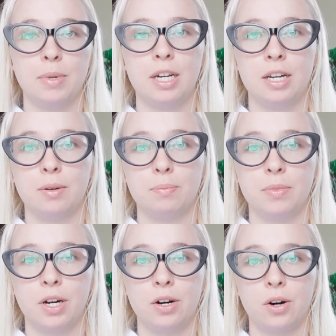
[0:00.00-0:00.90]
meaning
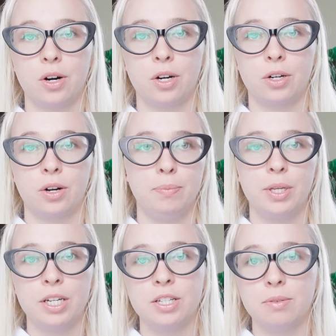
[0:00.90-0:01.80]
there are
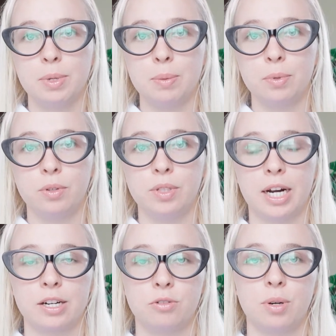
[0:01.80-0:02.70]
millions of people
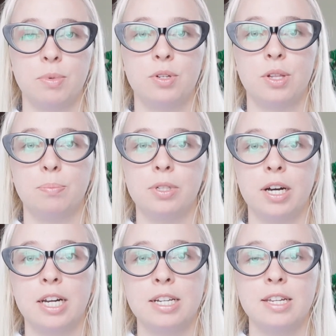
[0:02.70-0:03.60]
that contribute to the
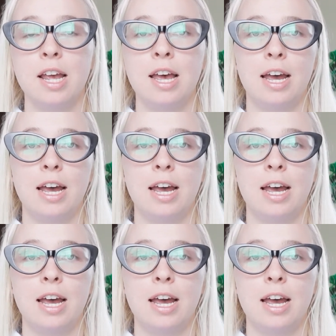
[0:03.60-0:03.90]
plugins